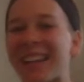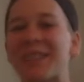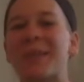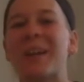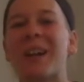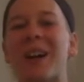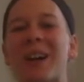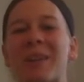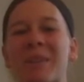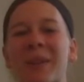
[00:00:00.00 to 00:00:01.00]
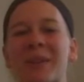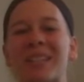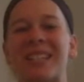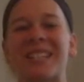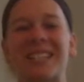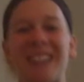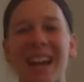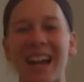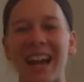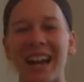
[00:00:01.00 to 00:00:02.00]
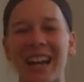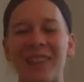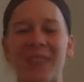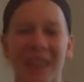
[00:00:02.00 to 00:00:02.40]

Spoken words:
because we are about to dive